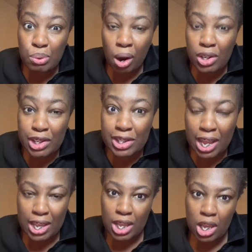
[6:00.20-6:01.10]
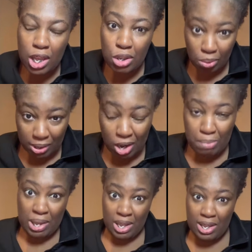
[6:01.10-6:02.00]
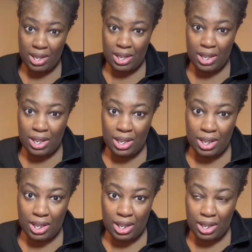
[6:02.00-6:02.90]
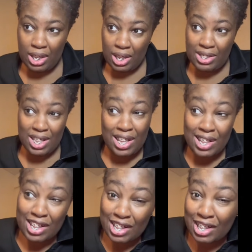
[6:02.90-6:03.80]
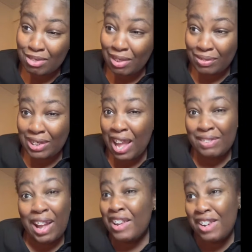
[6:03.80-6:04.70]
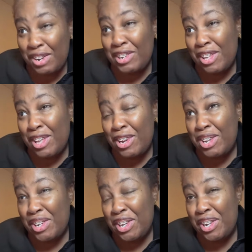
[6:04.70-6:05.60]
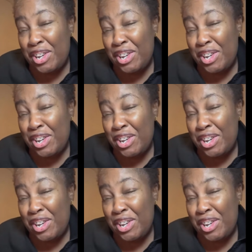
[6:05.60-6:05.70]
on a good day. You gonna carry me? I said, I'm being polite. I'm like, no, you're good. You're good.